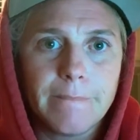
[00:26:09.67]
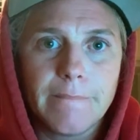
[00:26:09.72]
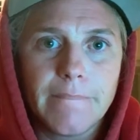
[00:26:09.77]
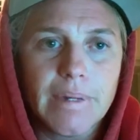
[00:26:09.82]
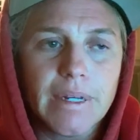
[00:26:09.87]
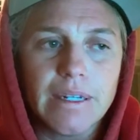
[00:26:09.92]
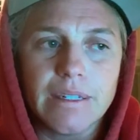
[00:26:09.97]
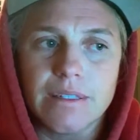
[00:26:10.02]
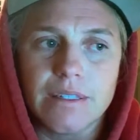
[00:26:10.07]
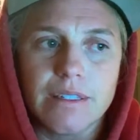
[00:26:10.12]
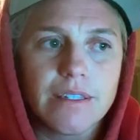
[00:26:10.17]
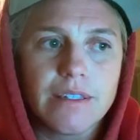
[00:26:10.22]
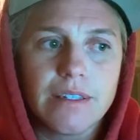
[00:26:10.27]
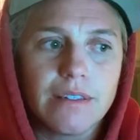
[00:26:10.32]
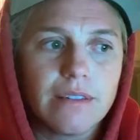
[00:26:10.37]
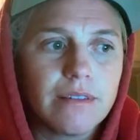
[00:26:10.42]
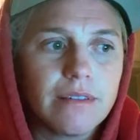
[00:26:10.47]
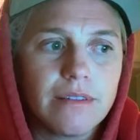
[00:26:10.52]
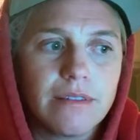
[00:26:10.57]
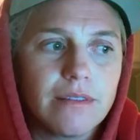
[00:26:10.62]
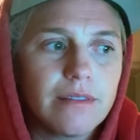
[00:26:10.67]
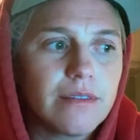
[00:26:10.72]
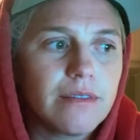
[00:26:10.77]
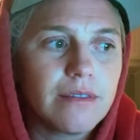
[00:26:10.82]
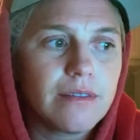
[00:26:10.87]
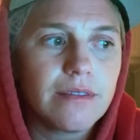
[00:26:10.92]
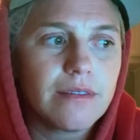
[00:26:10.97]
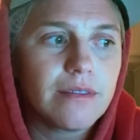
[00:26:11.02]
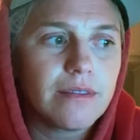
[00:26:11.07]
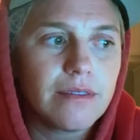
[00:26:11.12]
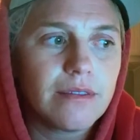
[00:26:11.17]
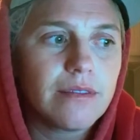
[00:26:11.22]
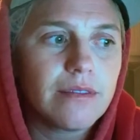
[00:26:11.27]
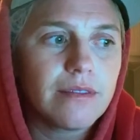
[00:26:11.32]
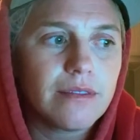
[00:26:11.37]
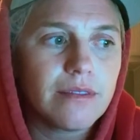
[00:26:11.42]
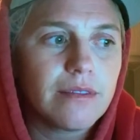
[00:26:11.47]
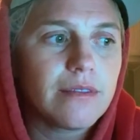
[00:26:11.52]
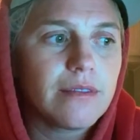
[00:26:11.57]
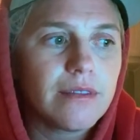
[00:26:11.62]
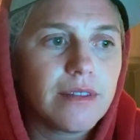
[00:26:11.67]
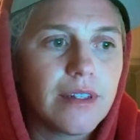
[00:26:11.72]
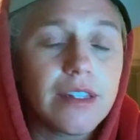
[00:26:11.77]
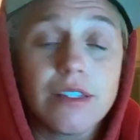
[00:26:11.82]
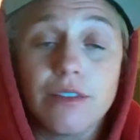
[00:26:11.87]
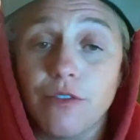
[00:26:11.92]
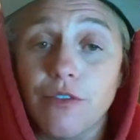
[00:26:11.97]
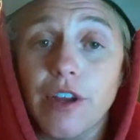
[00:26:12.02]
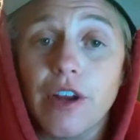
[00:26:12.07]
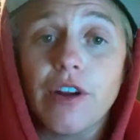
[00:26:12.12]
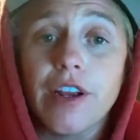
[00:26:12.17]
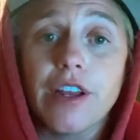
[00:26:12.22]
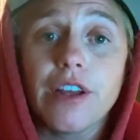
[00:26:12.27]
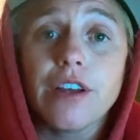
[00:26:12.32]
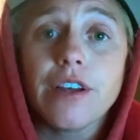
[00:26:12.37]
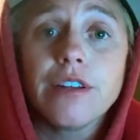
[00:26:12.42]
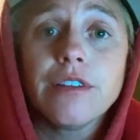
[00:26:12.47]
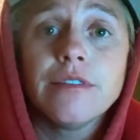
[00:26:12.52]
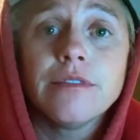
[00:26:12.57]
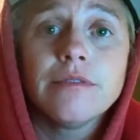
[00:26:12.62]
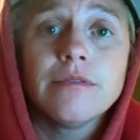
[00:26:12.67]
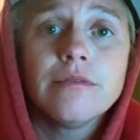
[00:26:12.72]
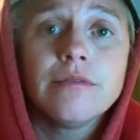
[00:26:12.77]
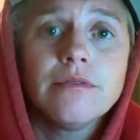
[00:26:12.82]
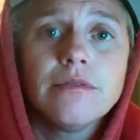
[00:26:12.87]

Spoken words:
It's very good.